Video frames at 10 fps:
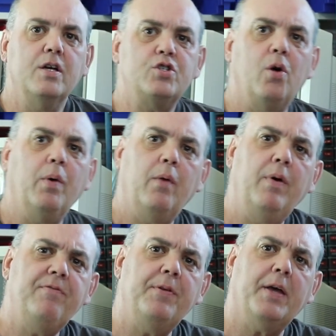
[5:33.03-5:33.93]
So when I
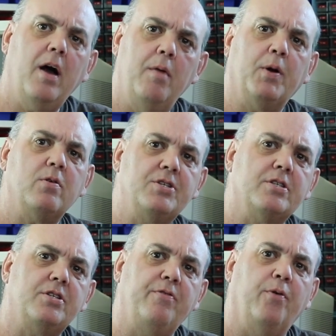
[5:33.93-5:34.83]
went from the Commodore
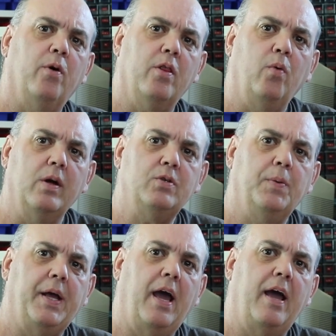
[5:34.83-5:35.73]
64 to the
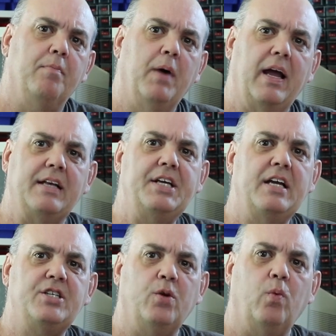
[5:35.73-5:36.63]
128, my
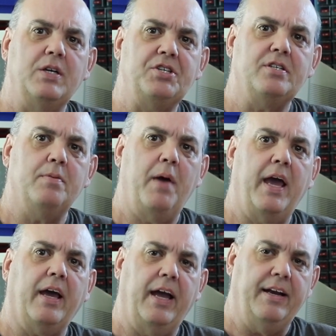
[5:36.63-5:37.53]
intention wasn't to
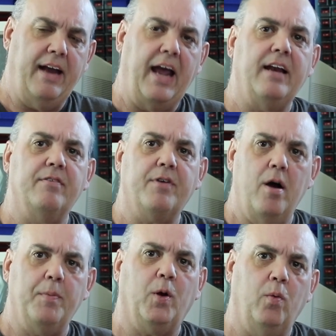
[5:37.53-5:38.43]
make a native
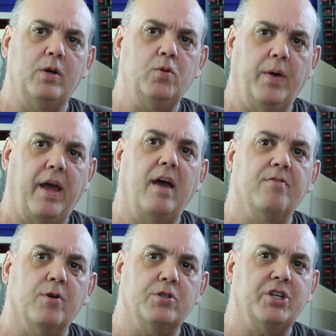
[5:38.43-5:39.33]
Commodore 128
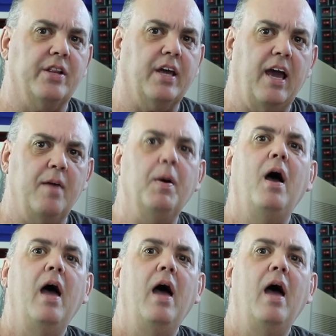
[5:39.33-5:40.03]
version of the game.